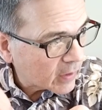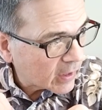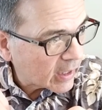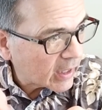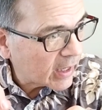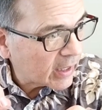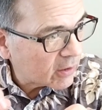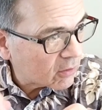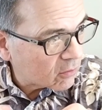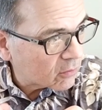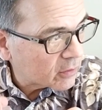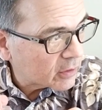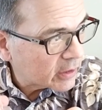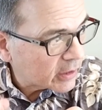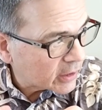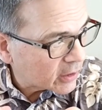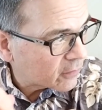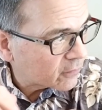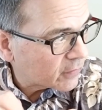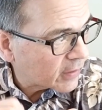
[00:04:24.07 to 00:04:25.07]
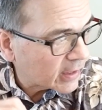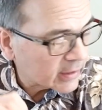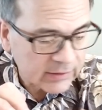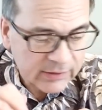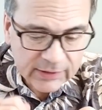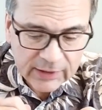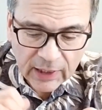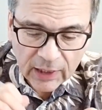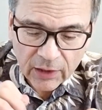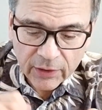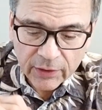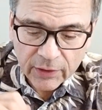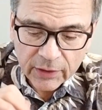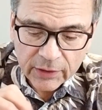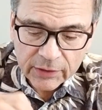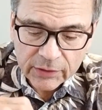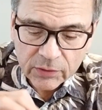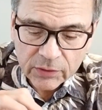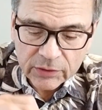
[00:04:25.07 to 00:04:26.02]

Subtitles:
I don't hear that solidness.